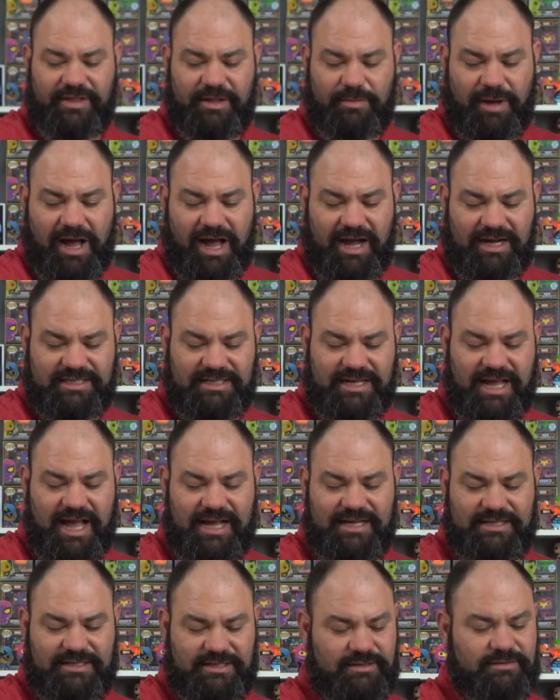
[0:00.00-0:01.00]
in the box,
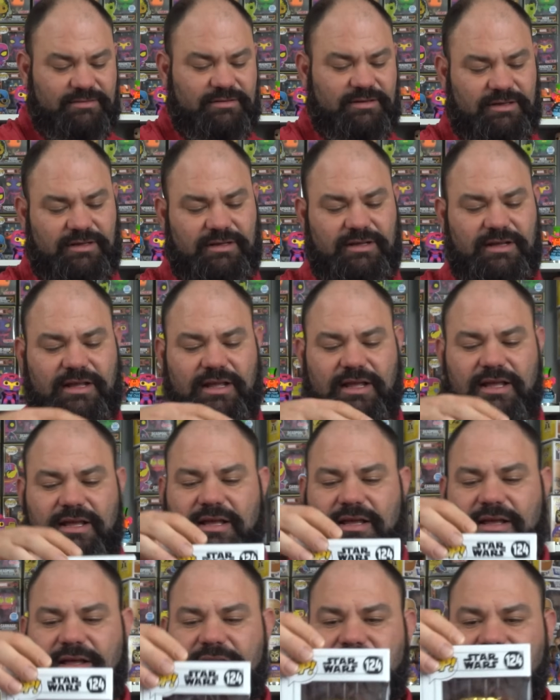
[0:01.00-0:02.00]
guys.
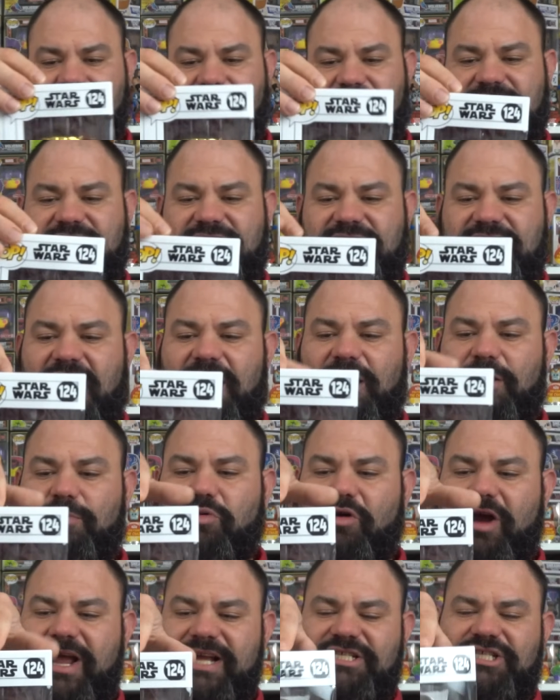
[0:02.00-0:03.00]
The
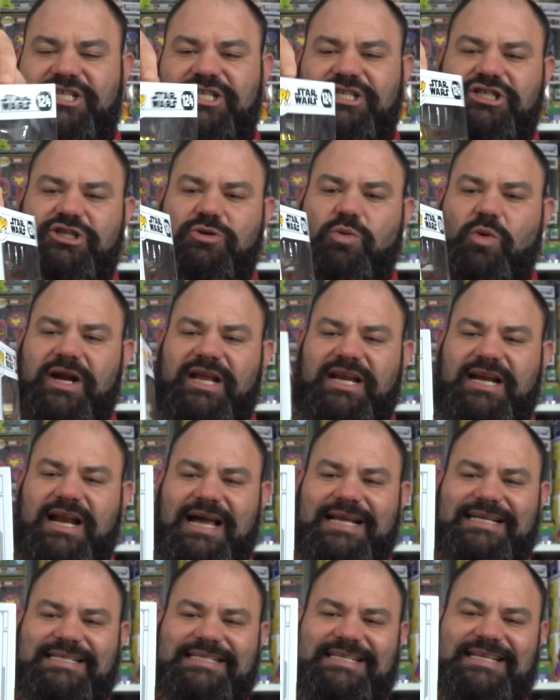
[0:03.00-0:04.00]
Celebration
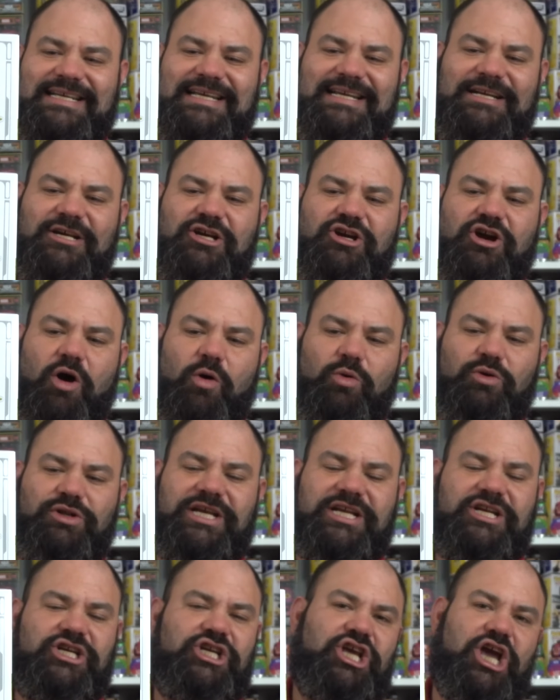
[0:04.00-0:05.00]
2019
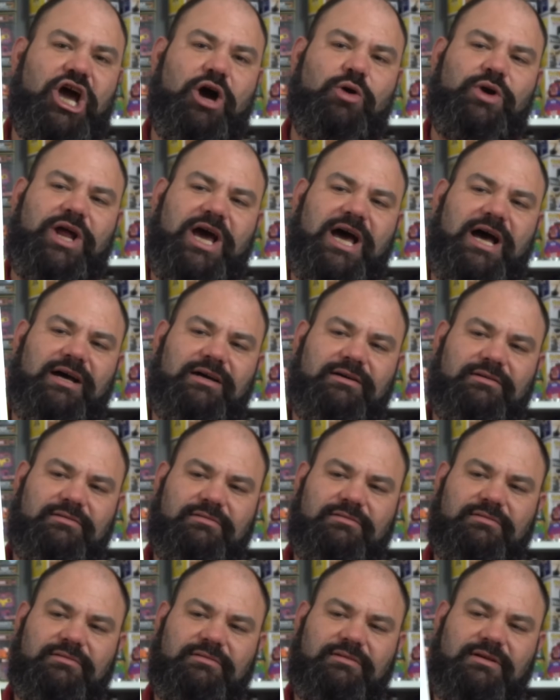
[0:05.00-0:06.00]
Golden Yoda.
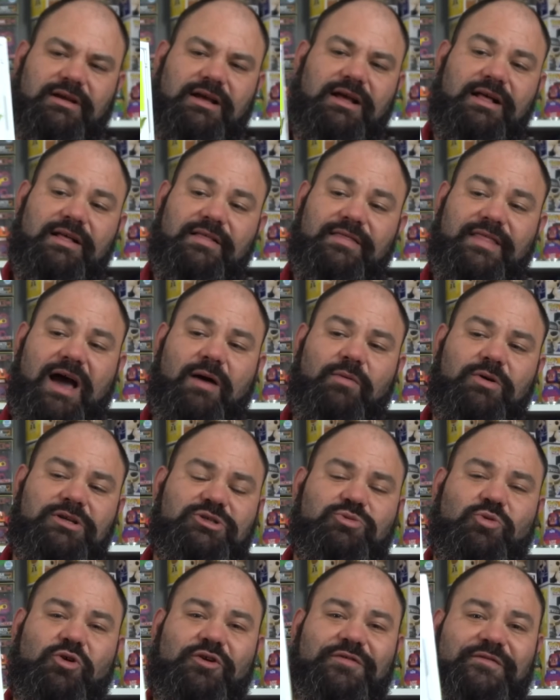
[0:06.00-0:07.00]
That
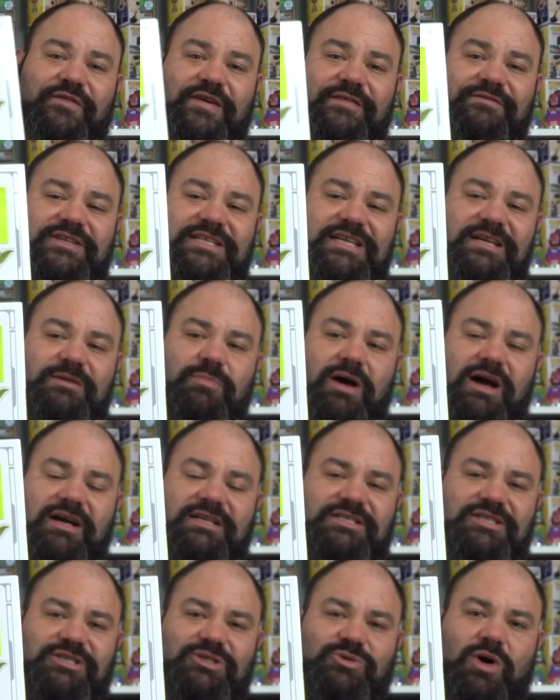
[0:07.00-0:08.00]
one's worth
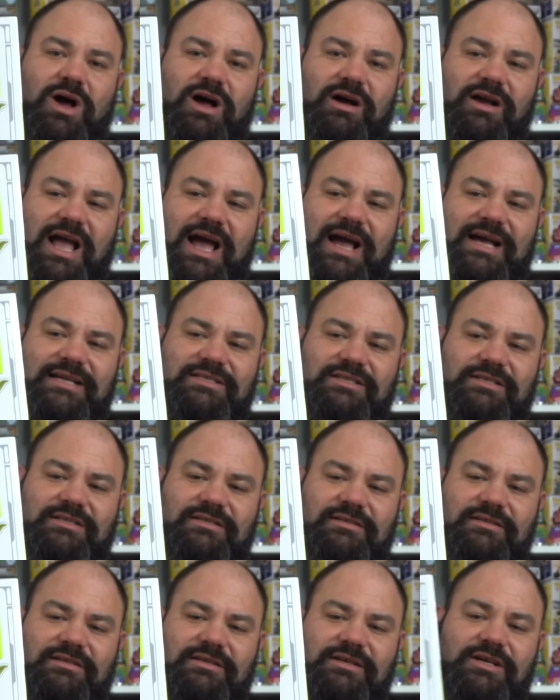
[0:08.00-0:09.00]
$15 as well, guys.
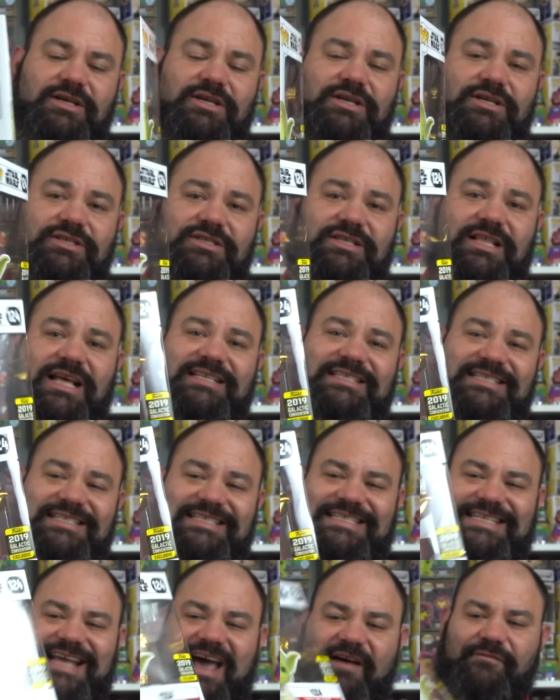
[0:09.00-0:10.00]
So that's
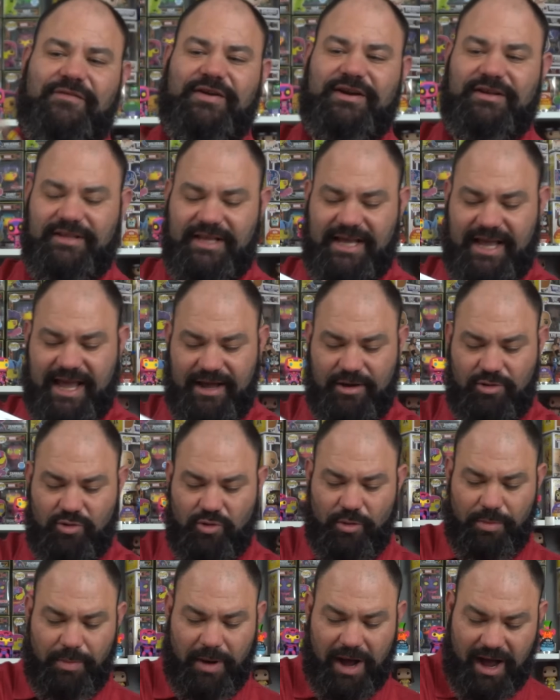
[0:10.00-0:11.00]
definitely a
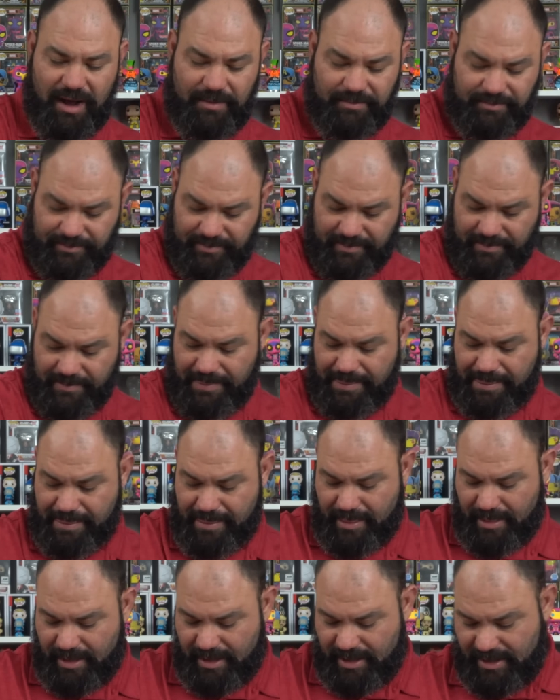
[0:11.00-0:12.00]
cool pop.
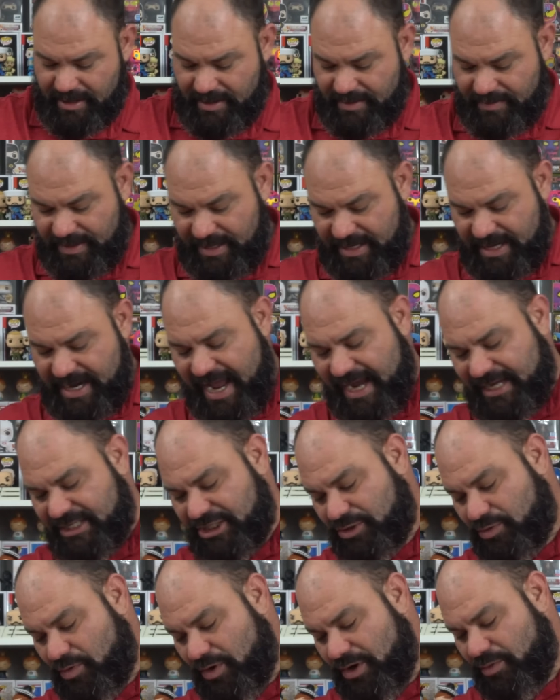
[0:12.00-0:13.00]
The
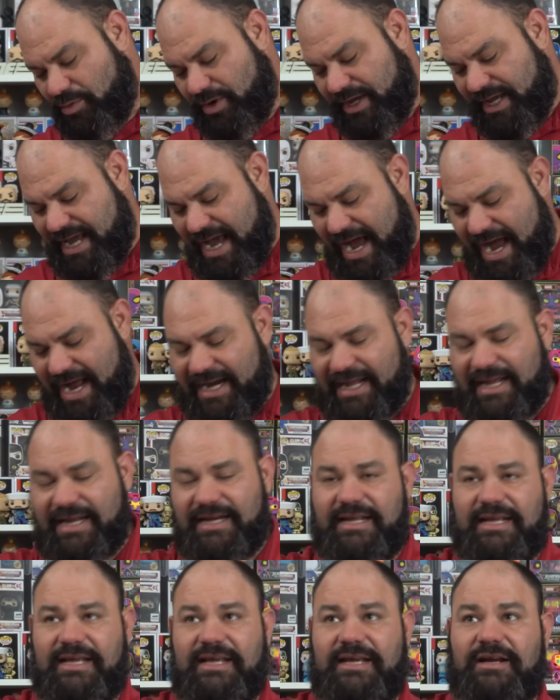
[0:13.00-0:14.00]
next one we got
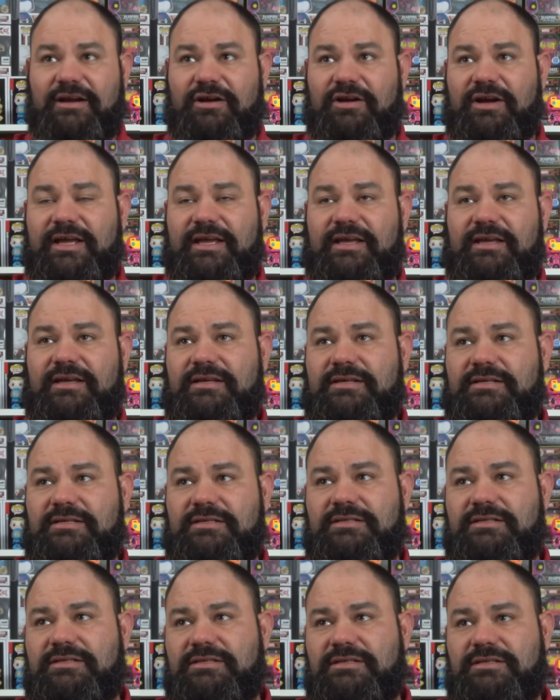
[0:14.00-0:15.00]
in here
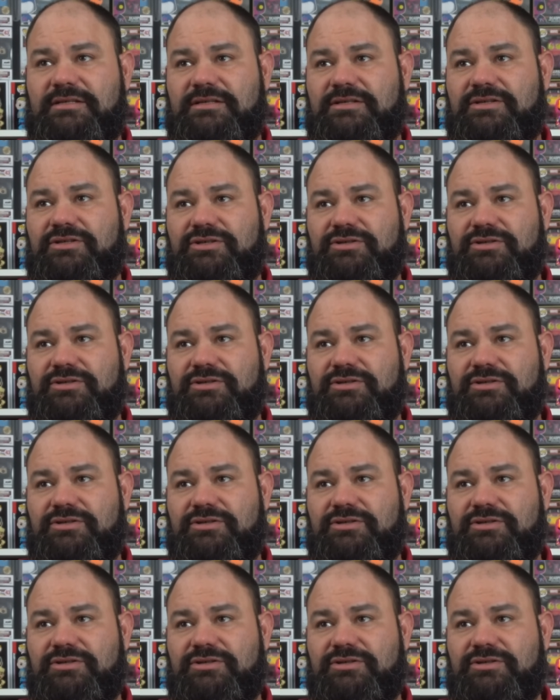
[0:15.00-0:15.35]
is,